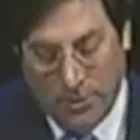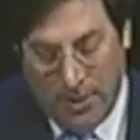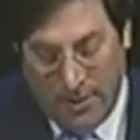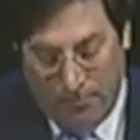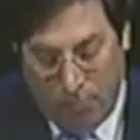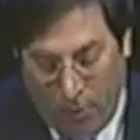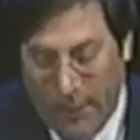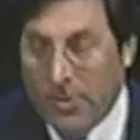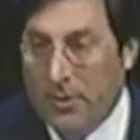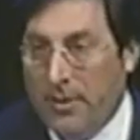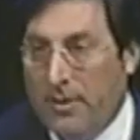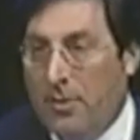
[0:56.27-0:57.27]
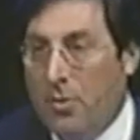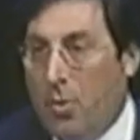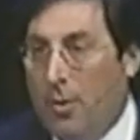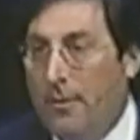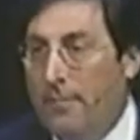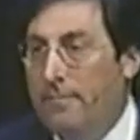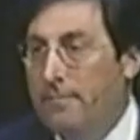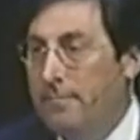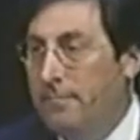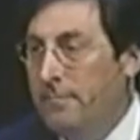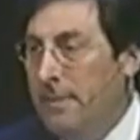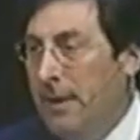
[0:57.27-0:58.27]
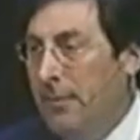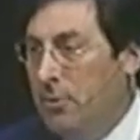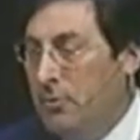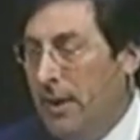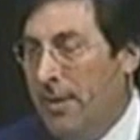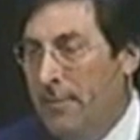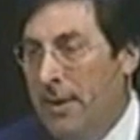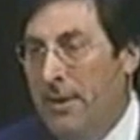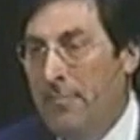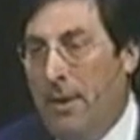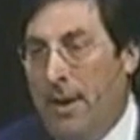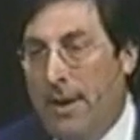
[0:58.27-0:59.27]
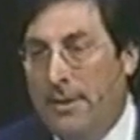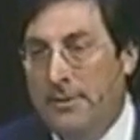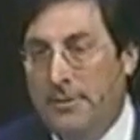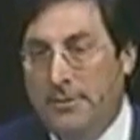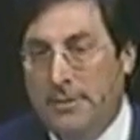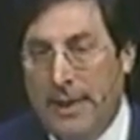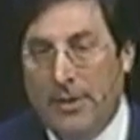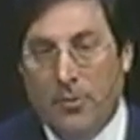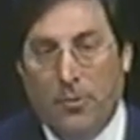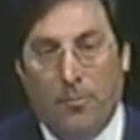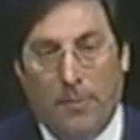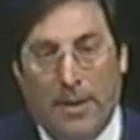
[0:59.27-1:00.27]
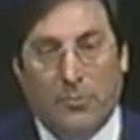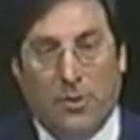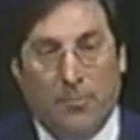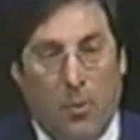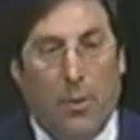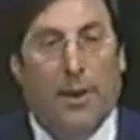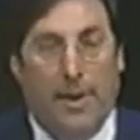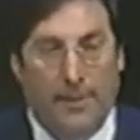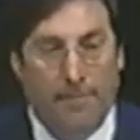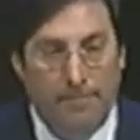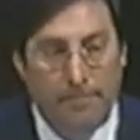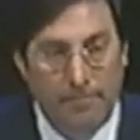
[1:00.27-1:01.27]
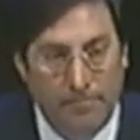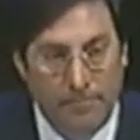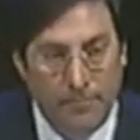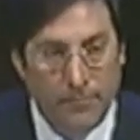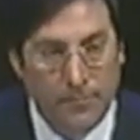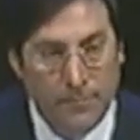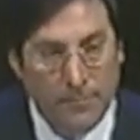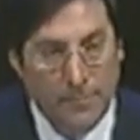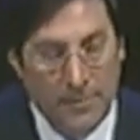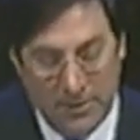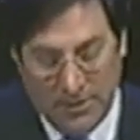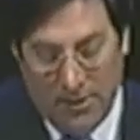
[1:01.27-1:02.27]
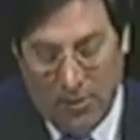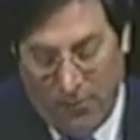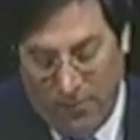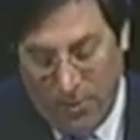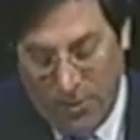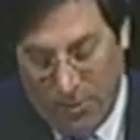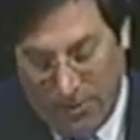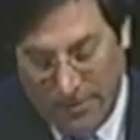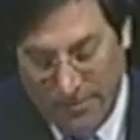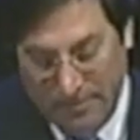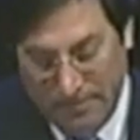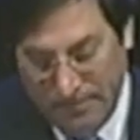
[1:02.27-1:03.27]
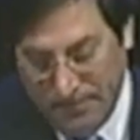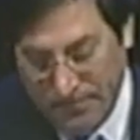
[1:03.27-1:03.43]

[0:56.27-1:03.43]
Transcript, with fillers: Was uh, appointed to the court and was recommended by Daniel Patrick Moynihan, senator from New York.